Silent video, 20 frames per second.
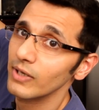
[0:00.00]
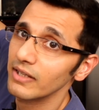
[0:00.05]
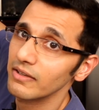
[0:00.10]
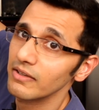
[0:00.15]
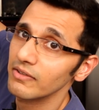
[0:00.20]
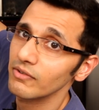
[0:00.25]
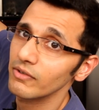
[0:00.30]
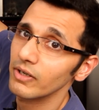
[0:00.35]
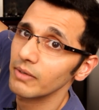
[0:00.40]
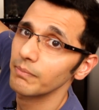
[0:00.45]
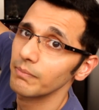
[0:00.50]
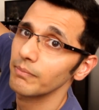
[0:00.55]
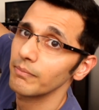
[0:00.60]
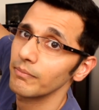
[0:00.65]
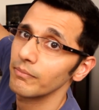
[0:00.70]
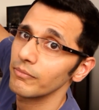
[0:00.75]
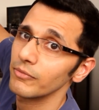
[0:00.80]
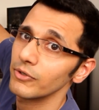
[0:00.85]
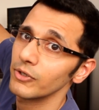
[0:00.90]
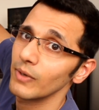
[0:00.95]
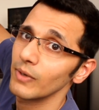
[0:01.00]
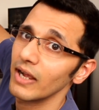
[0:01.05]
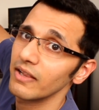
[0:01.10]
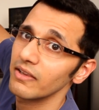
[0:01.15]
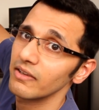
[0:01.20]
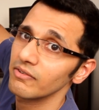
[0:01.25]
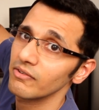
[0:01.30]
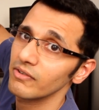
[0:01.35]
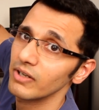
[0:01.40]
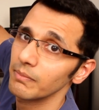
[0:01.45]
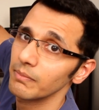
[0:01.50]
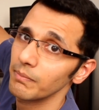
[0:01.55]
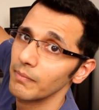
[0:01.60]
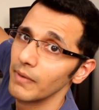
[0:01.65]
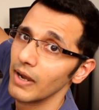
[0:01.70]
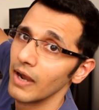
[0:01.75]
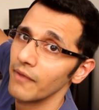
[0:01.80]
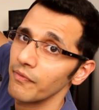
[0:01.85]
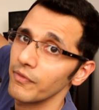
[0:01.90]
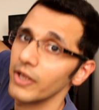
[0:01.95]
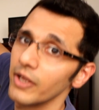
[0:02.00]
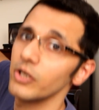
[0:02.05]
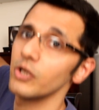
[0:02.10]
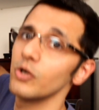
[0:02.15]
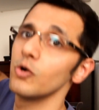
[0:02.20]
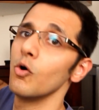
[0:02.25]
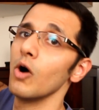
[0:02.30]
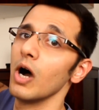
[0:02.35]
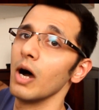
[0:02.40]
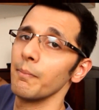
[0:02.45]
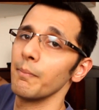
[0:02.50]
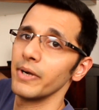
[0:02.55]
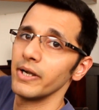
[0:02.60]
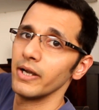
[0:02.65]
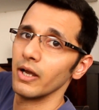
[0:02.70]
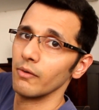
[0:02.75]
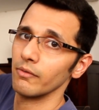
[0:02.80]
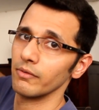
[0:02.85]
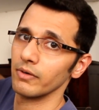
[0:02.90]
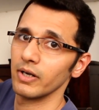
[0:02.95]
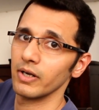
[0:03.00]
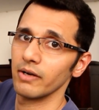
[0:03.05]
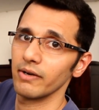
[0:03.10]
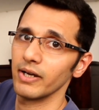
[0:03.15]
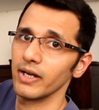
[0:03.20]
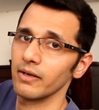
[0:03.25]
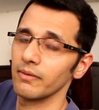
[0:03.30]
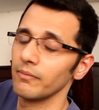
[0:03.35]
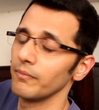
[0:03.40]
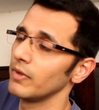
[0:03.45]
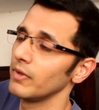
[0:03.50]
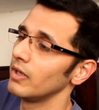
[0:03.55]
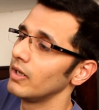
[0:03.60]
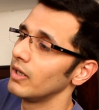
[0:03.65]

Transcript: you get this grip, and then you go up and down, correct?